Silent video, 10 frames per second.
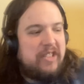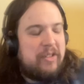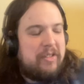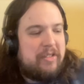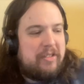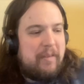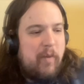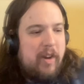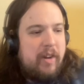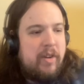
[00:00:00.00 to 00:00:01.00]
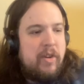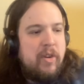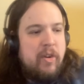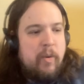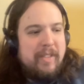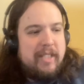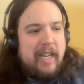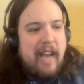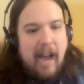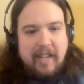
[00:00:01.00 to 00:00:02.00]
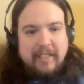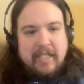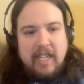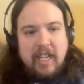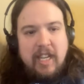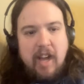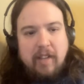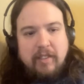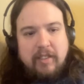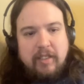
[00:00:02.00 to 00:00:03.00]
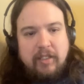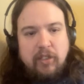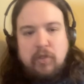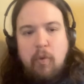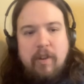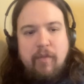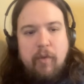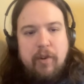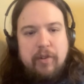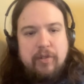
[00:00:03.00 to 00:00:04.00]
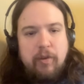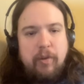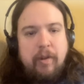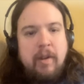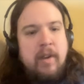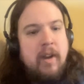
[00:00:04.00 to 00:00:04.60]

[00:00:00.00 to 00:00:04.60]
also someone who is like kind of sneaky, young, silly. He's like 24 years old.